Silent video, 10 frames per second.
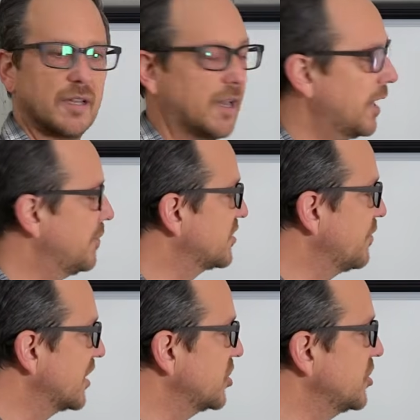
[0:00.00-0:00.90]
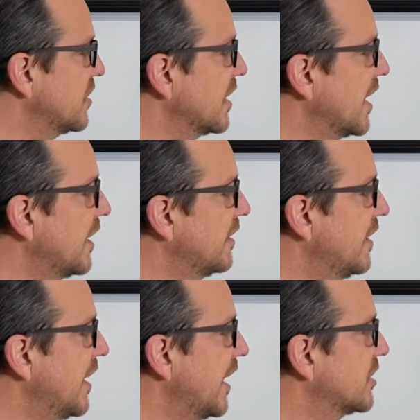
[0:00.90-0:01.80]
as much as you can get,
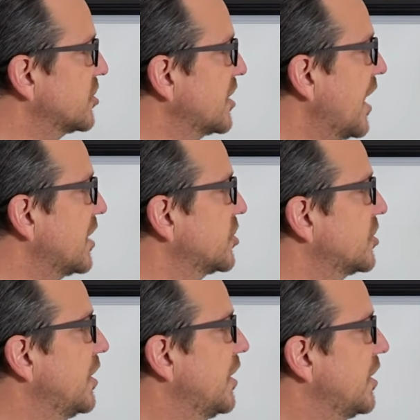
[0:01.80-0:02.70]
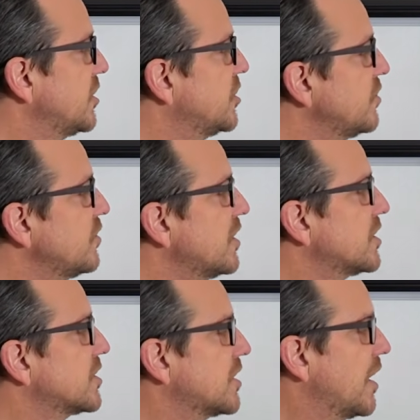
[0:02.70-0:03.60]
and a sketch. Do
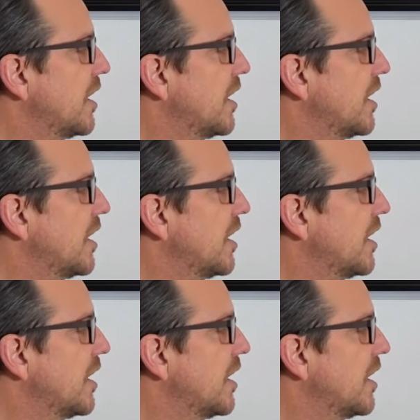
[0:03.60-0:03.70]
this